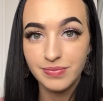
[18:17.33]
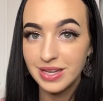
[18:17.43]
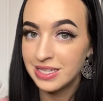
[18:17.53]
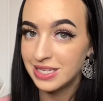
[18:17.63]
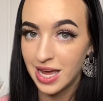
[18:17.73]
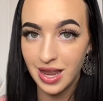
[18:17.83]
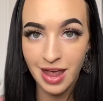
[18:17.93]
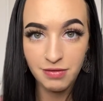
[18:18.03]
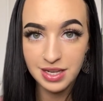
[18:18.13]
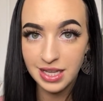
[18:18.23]
Is that
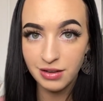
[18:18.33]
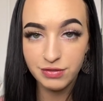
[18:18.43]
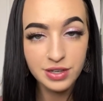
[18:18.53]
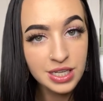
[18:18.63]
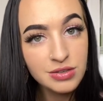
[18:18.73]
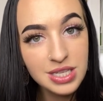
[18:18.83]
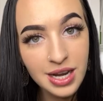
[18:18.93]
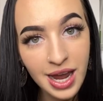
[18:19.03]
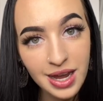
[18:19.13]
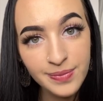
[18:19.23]
everything for you
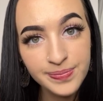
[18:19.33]
today?